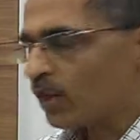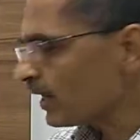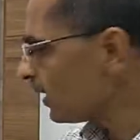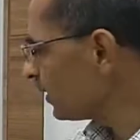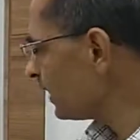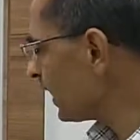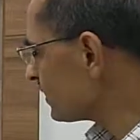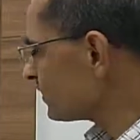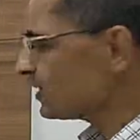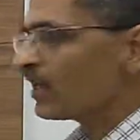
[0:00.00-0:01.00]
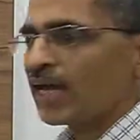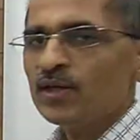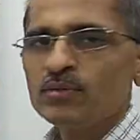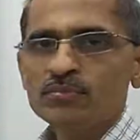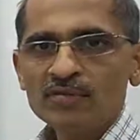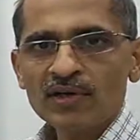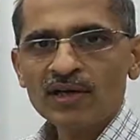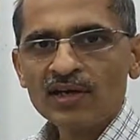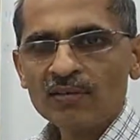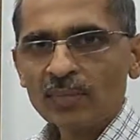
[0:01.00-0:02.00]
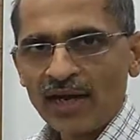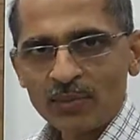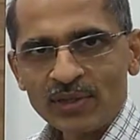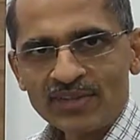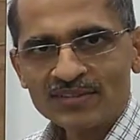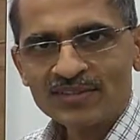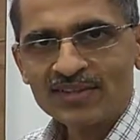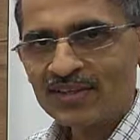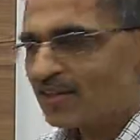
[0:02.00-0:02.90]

model he can see the live uh, parameters.